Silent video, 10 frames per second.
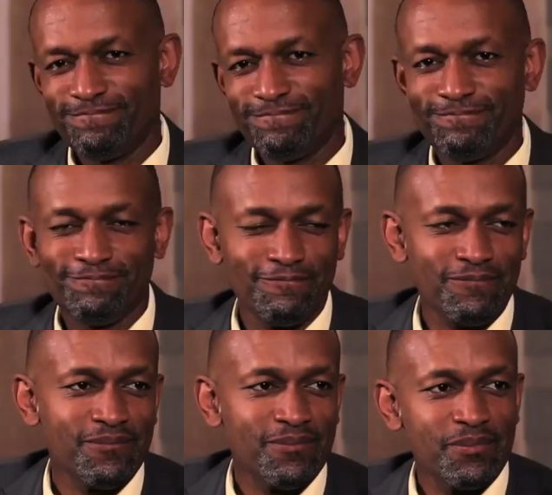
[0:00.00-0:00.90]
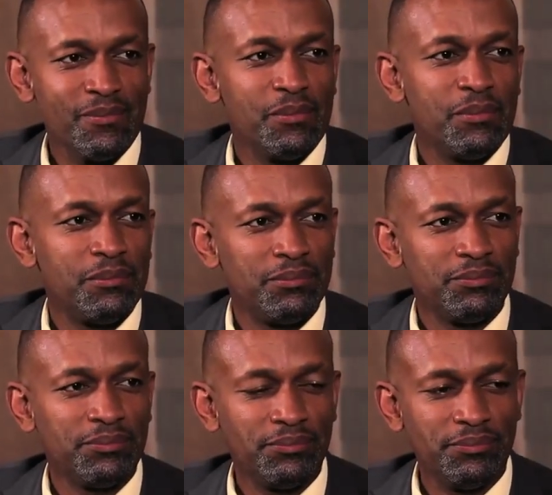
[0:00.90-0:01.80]
Michael Gitonga is a communication
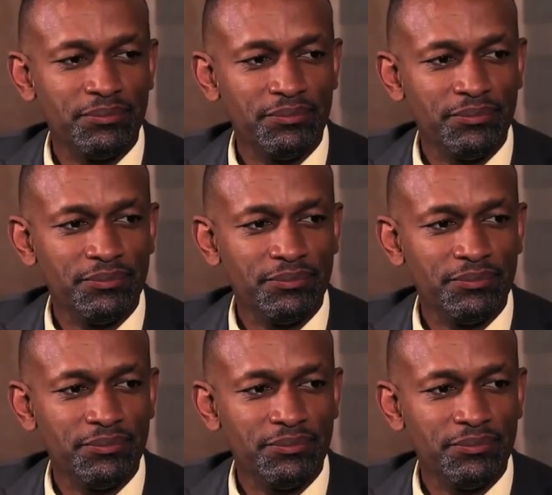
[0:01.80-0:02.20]
specialist,